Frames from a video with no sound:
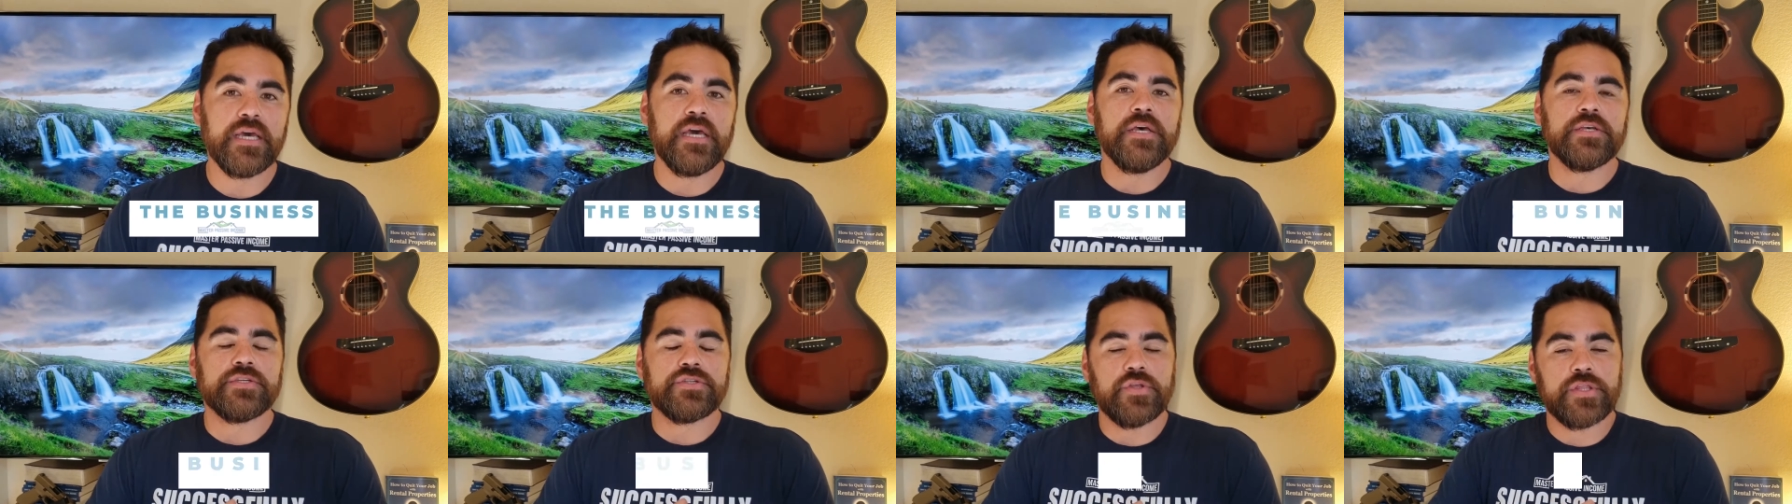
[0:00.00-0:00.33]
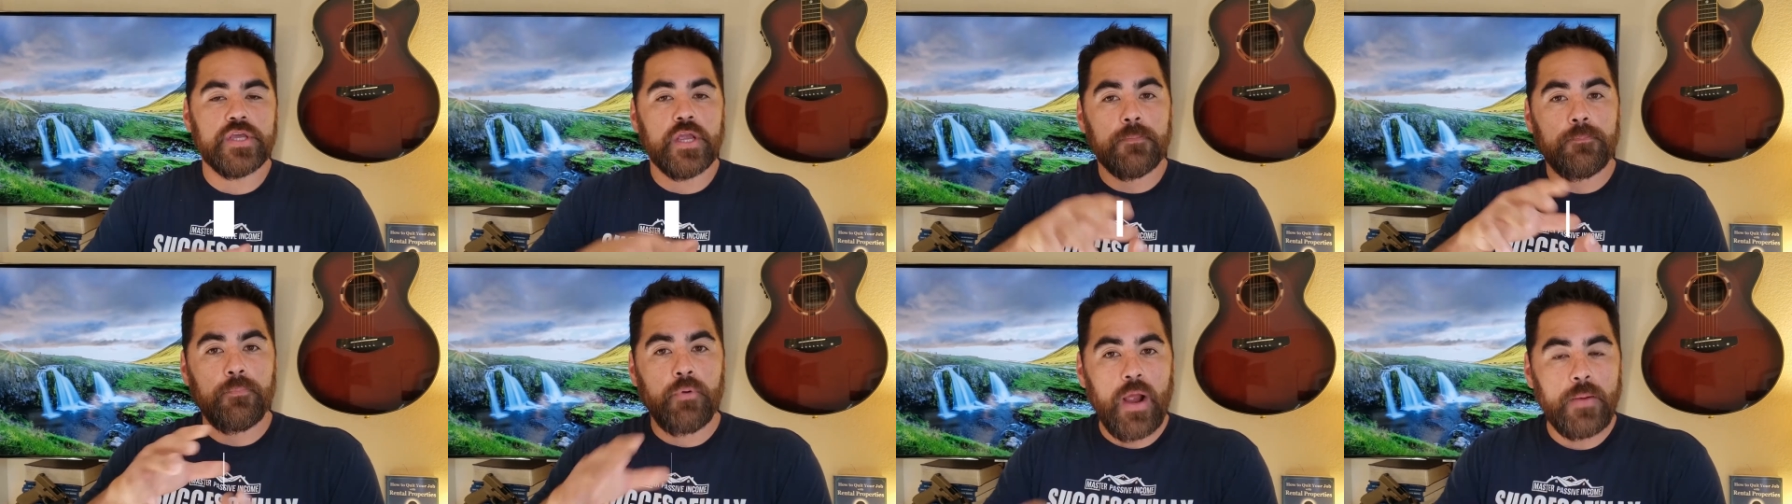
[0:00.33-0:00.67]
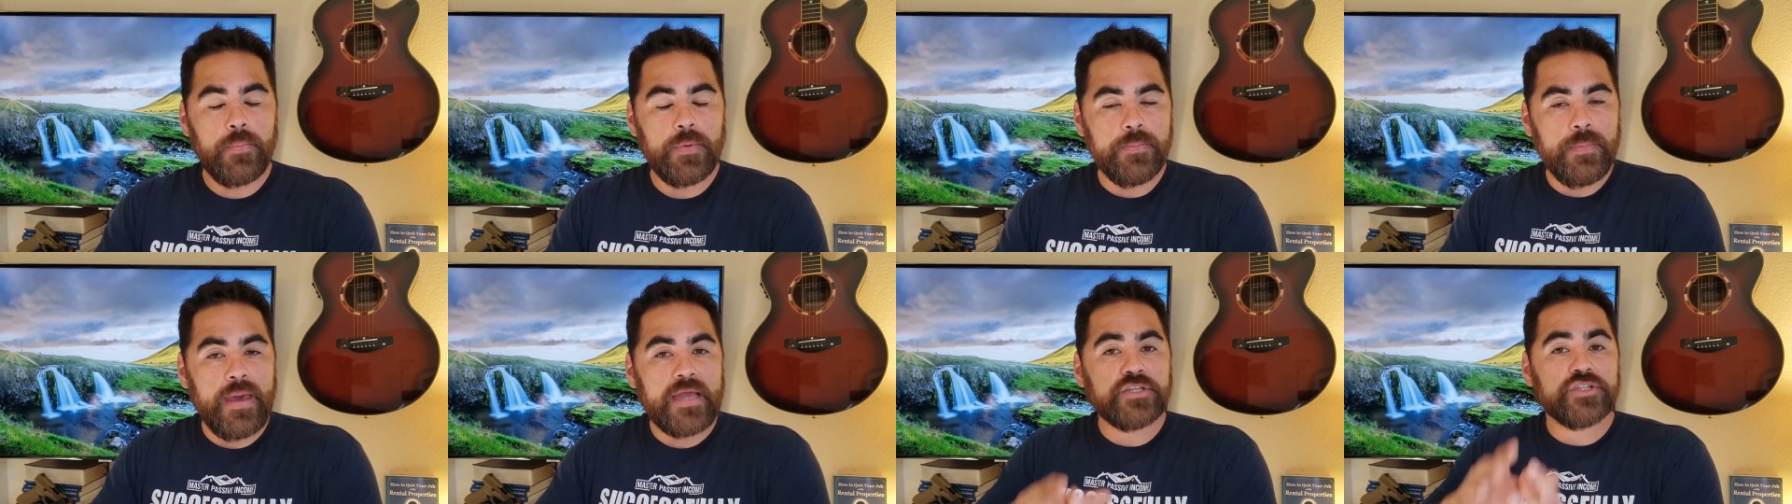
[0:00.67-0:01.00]
so that your
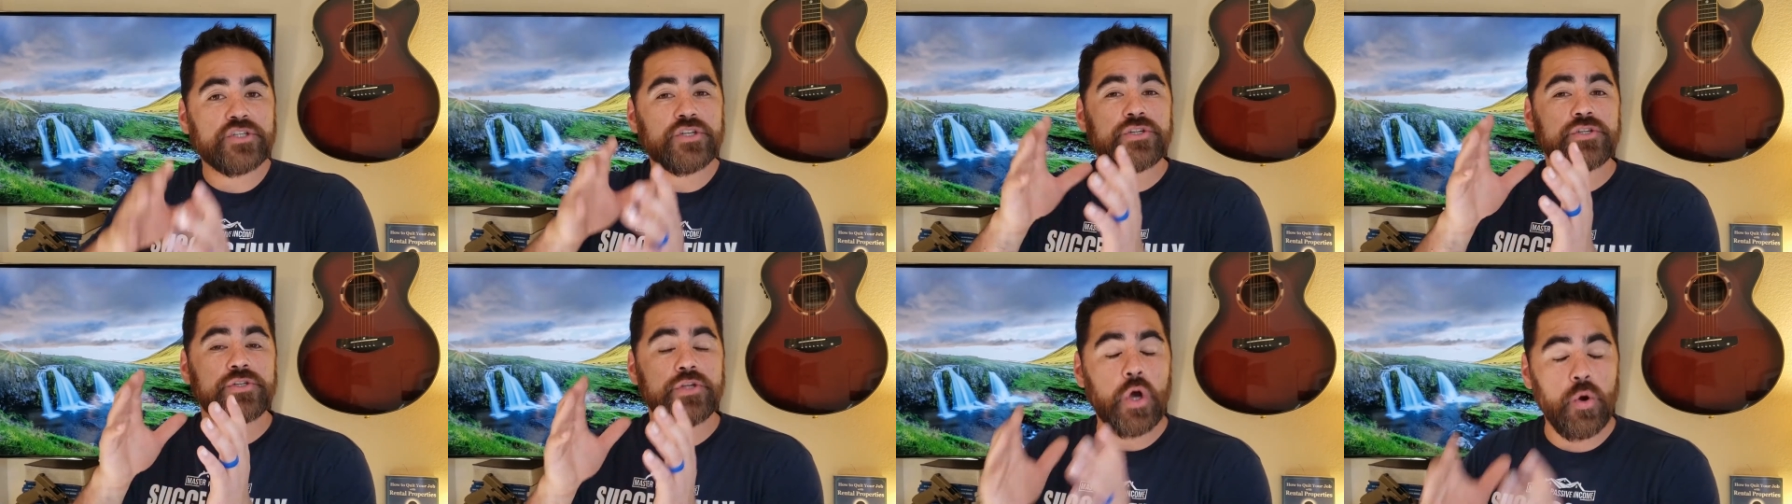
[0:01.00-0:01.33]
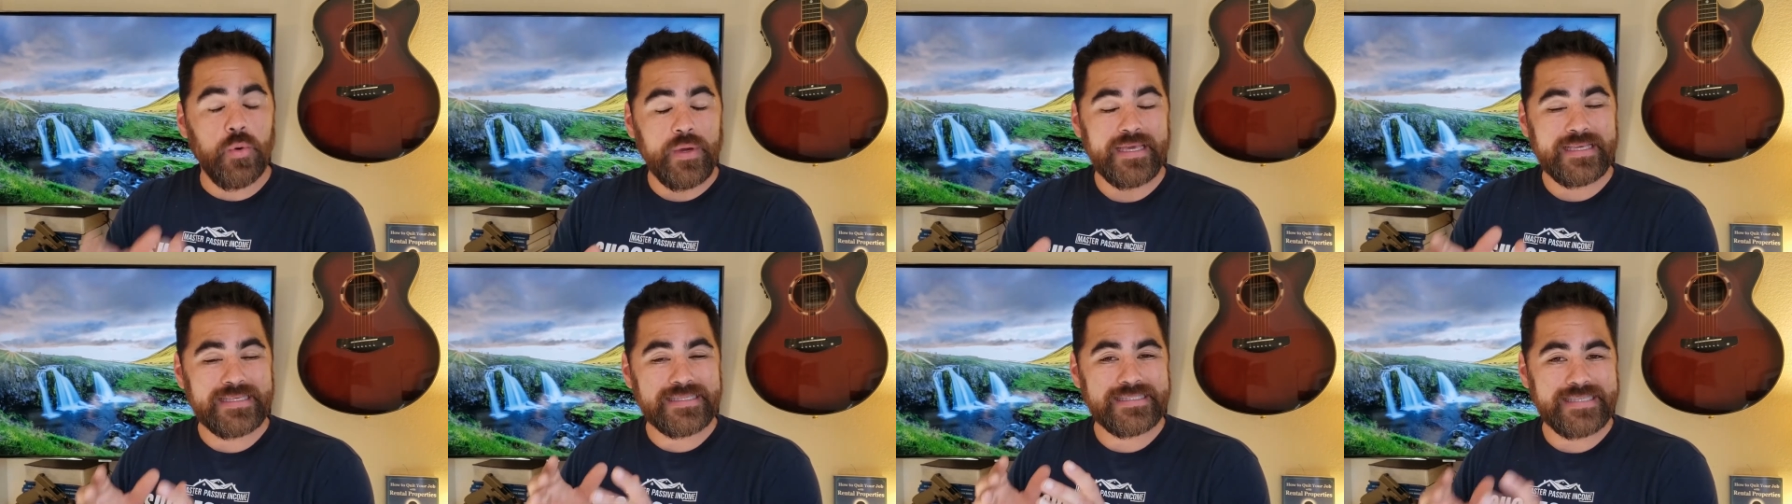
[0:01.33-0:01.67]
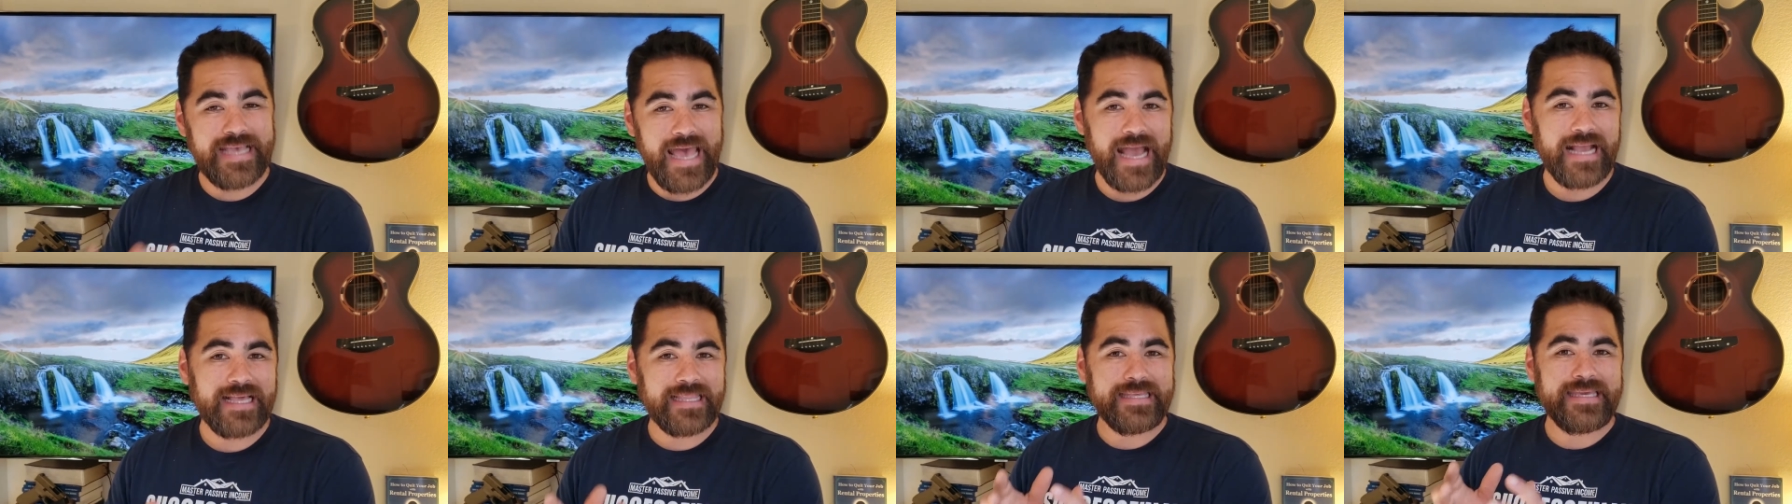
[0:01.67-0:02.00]
property managers know
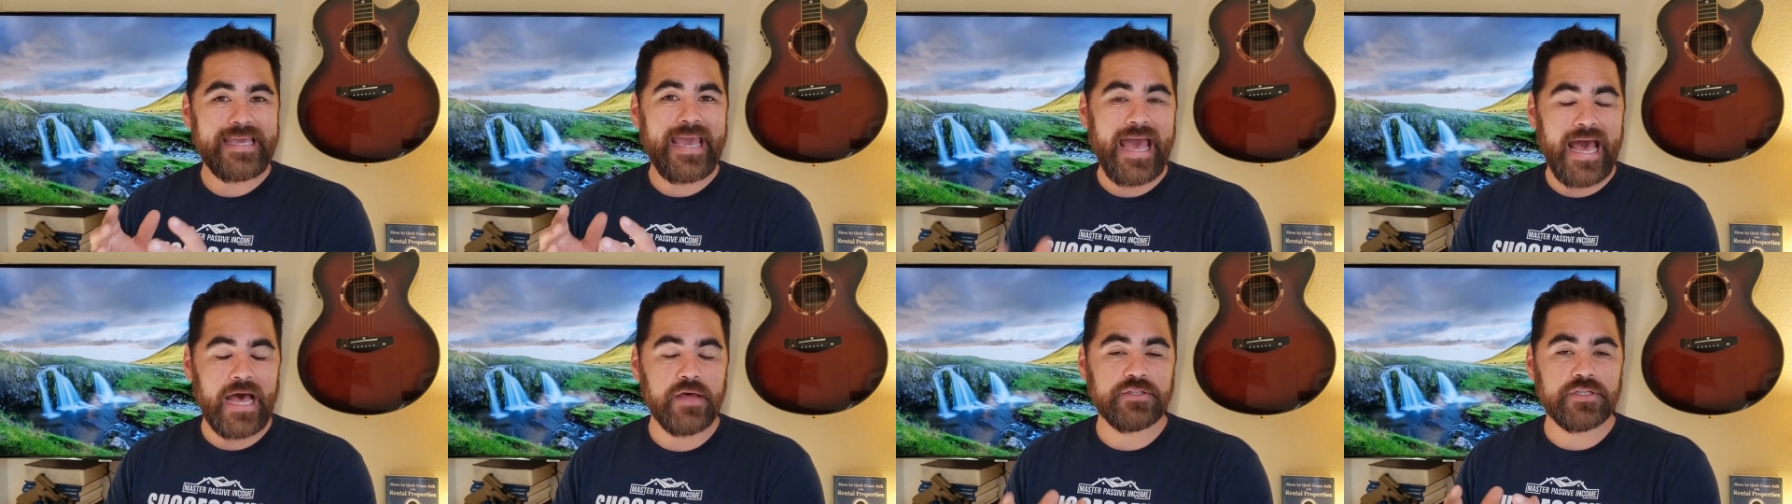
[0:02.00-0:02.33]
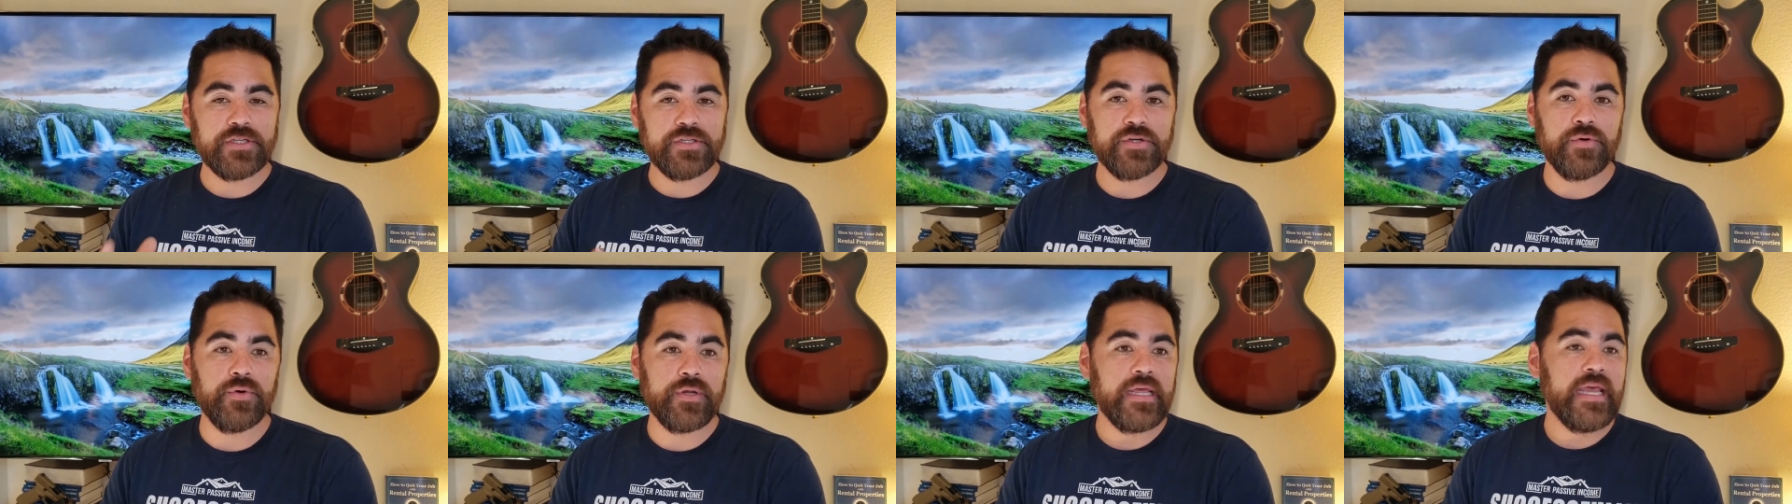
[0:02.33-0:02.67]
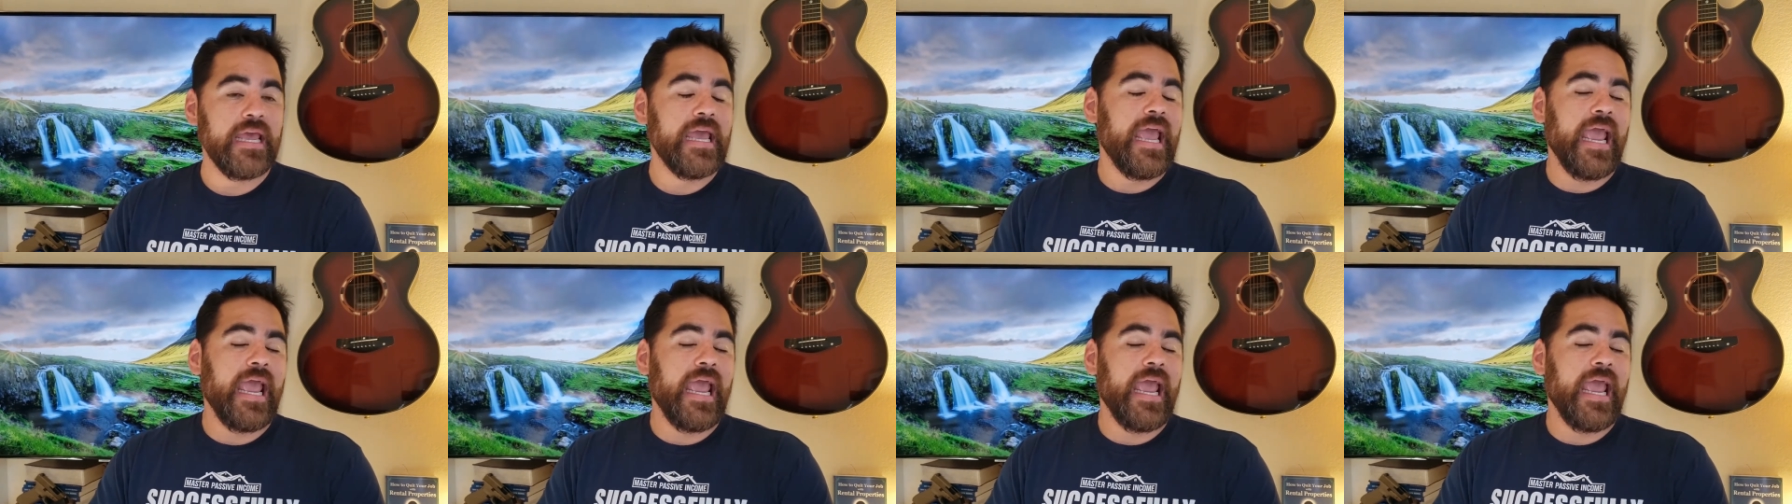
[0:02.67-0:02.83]
exactly how to do it